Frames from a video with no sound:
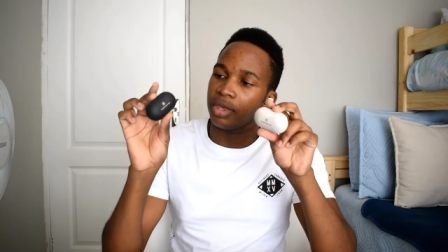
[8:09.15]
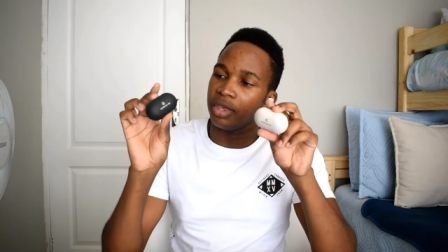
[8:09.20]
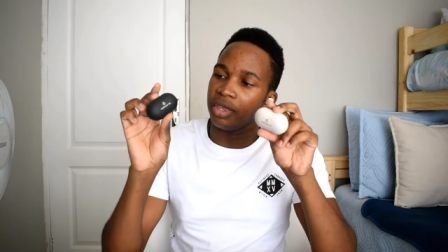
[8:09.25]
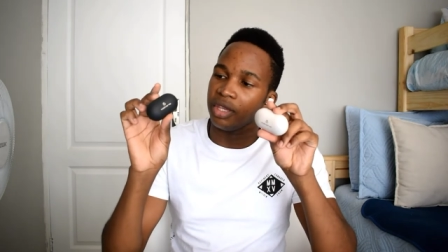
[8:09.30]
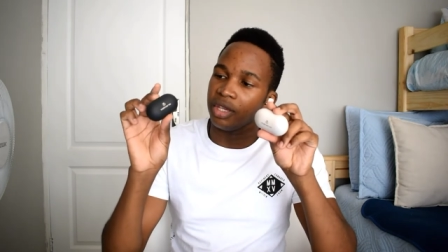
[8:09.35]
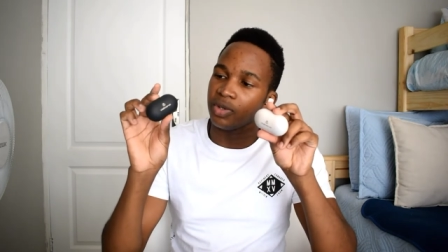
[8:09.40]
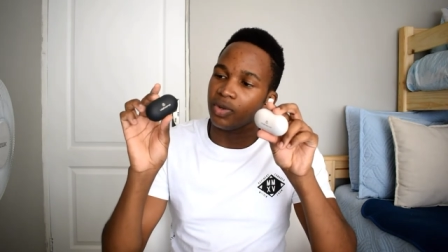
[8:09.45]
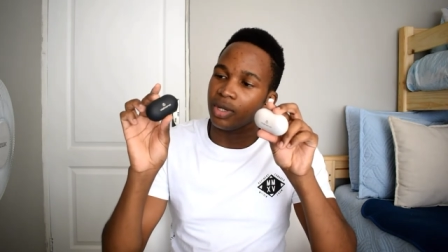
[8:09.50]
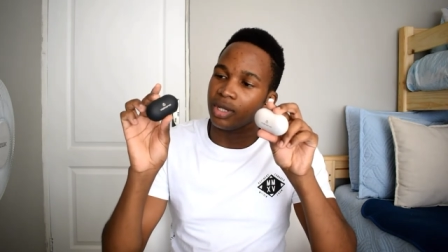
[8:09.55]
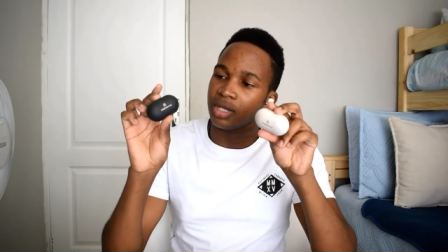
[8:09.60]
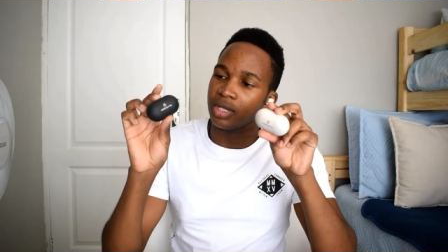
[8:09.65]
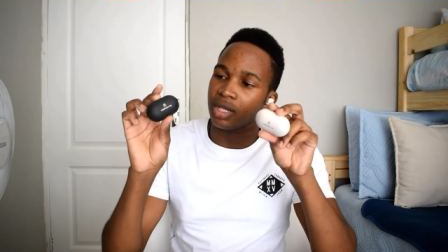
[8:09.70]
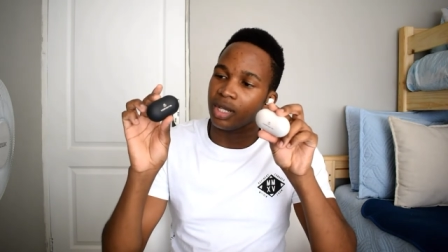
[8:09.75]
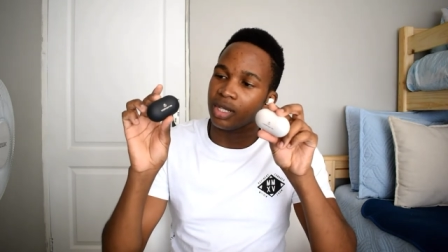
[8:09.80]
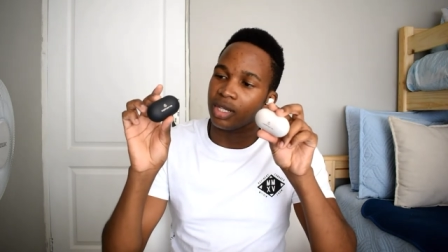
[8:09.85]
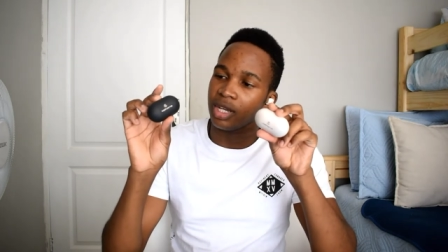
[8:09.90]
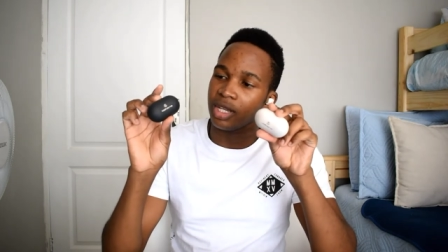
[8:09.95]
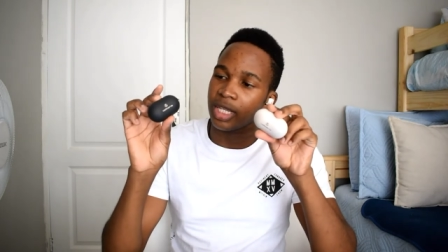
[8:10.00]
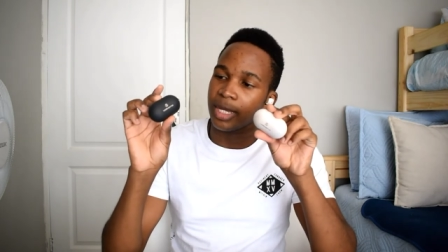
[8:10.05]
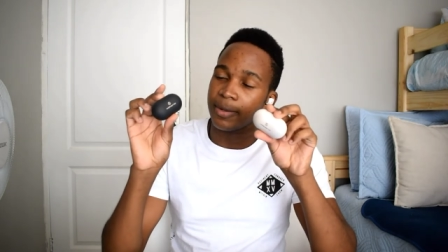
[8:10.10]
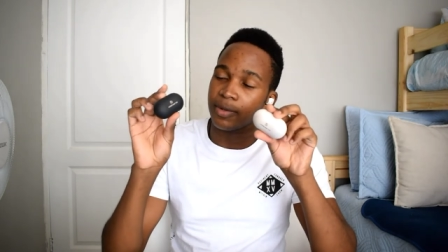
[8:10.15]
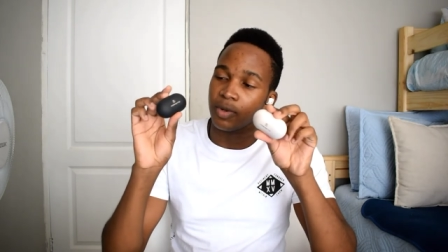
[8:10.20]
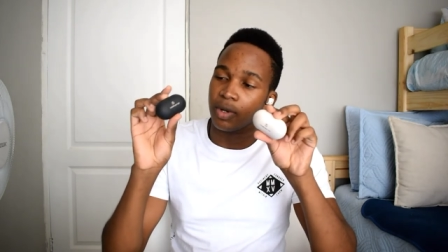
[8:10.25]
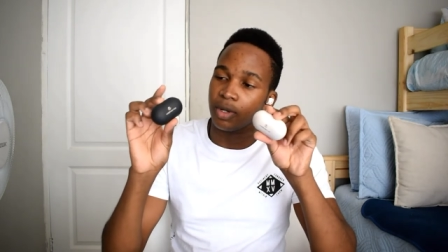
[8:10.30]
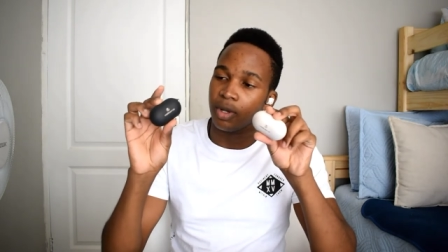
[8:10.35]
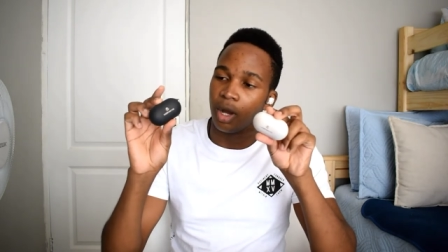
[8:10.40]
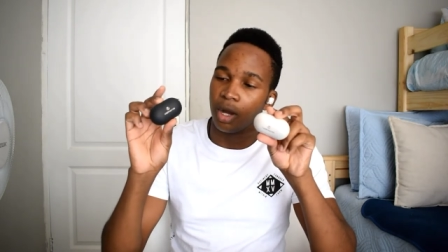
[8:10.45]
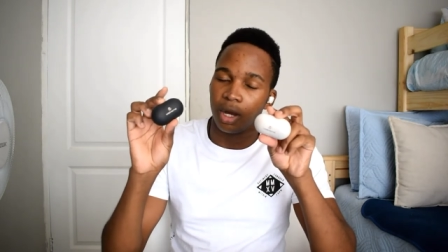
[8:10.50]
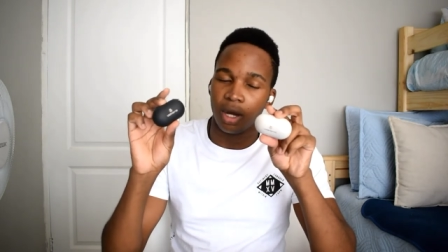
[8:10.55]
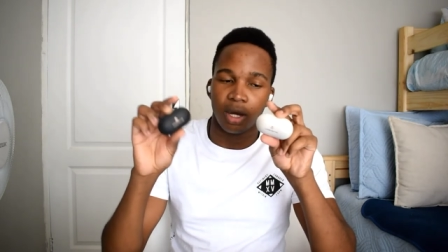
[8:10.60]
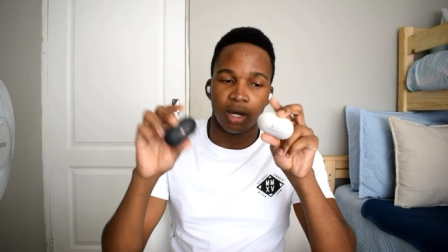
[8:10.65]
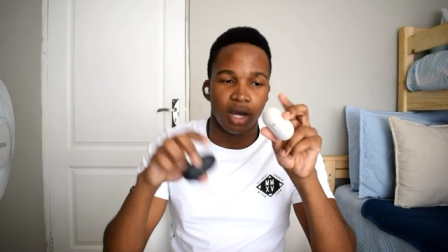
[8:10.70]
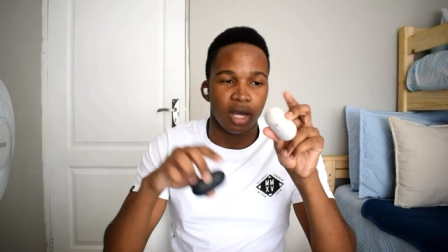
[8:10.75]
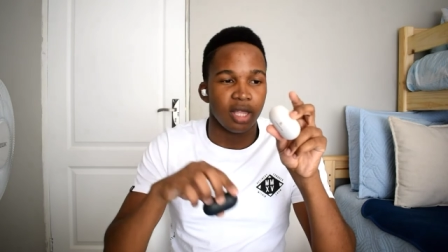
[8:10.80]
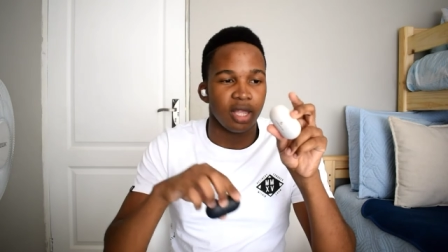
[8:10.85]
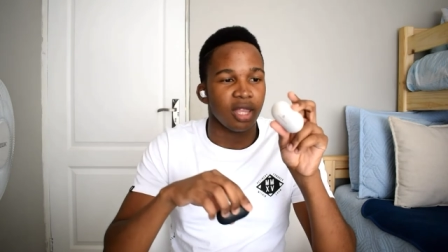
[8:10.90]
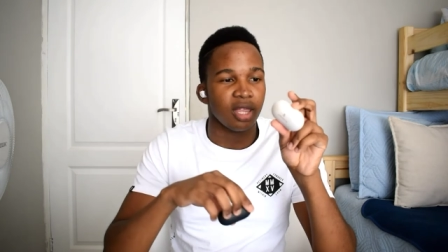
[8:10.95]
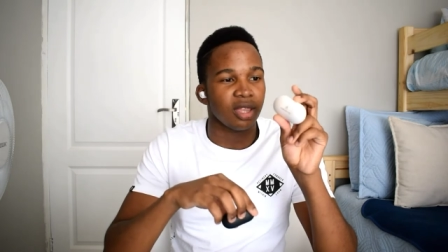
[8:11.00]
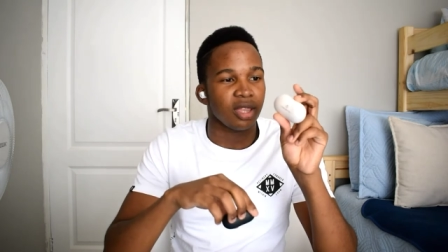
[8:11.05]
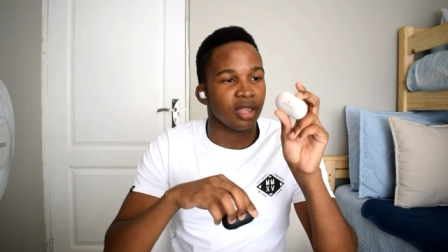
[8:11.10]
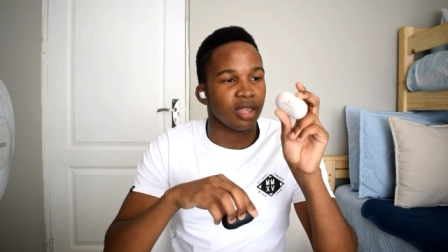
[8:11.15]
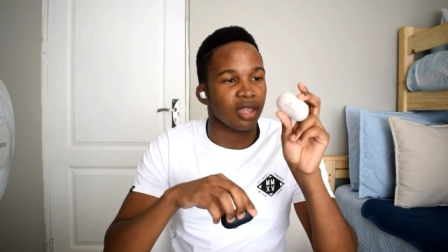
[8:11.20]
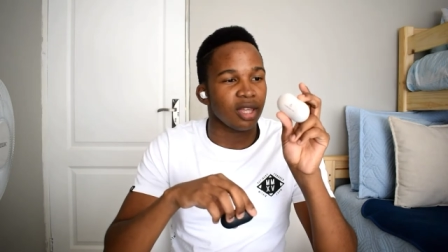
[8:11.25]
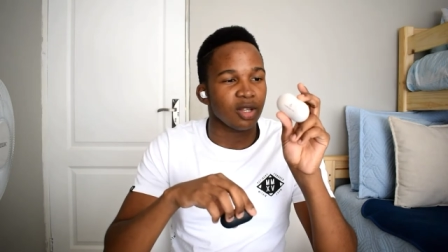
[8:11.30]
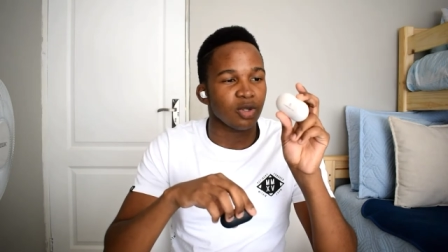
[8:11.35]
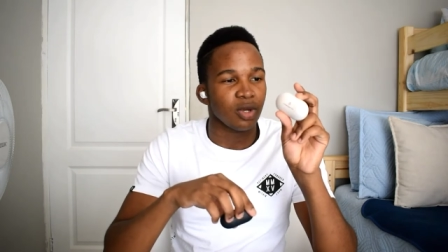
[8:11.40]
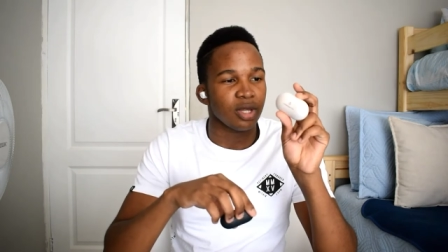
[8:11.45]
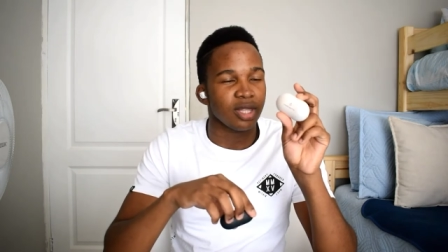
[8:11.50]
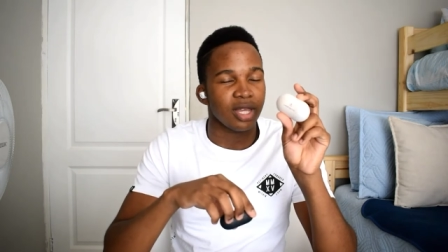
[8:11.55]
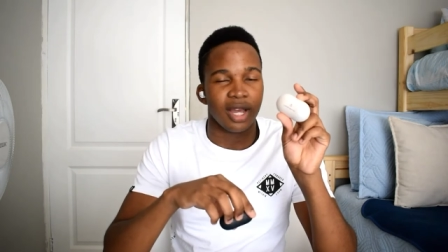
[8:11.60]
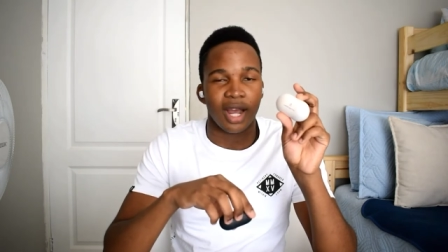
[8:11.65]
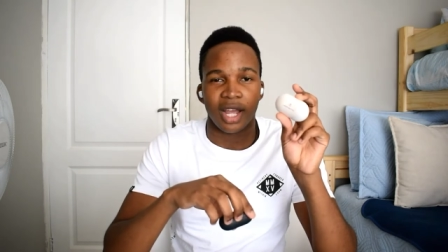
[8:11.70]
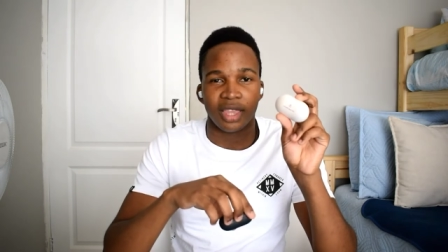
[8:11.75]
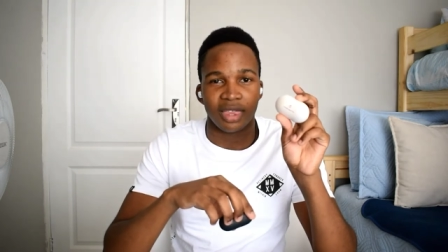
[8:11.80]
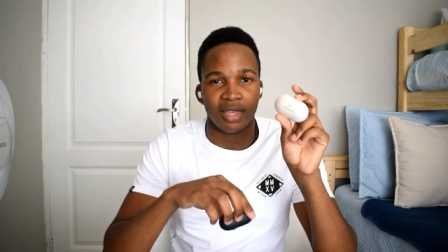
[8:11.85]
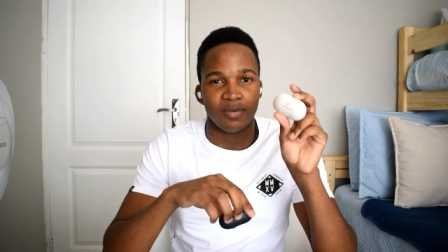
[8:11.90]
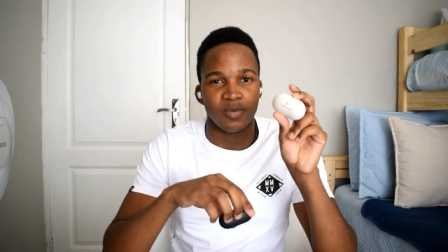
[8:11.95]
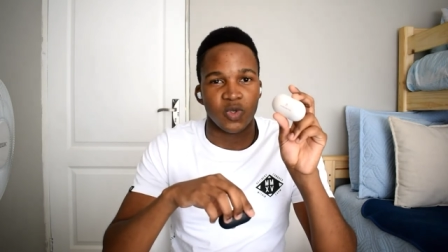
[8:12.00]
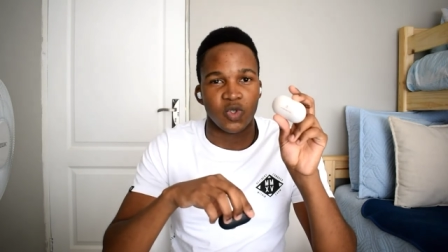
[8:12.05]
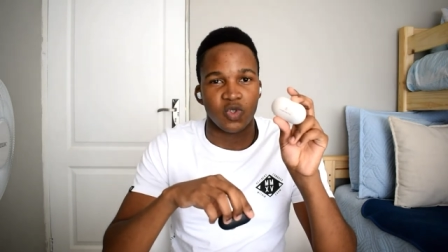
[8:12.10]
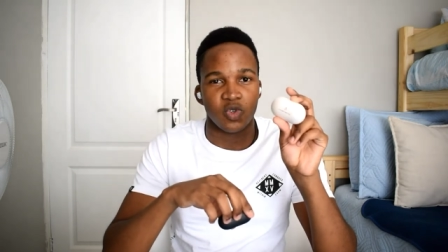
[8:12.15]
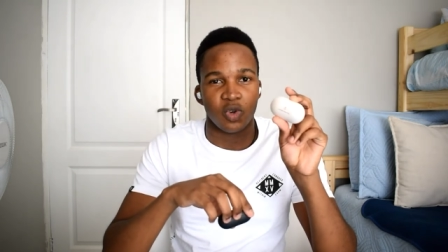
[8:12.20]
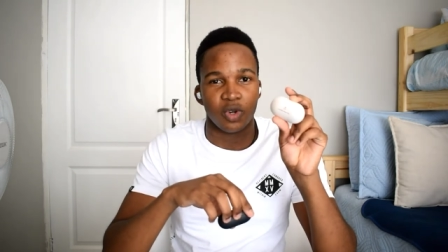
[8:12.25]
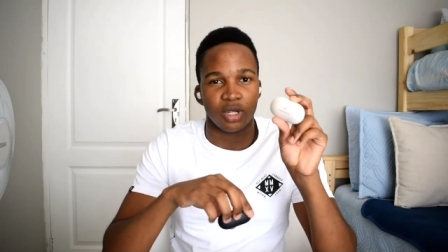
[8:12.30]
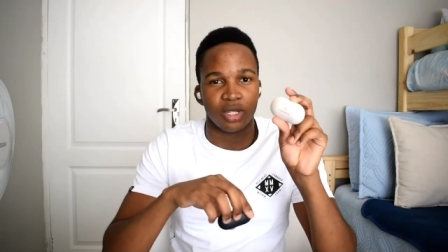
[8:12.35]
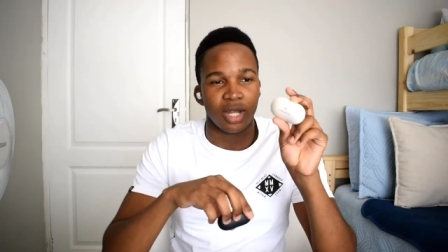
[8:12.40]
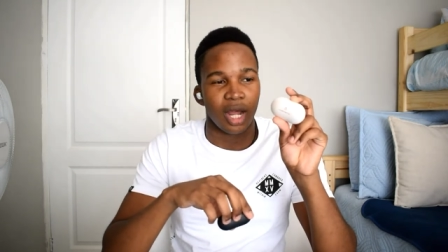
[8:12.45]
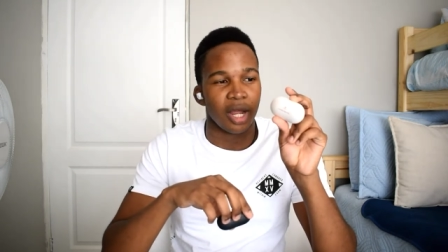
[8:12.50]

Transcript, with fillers: these ones the ear tips were longer, and then this one they cut them short.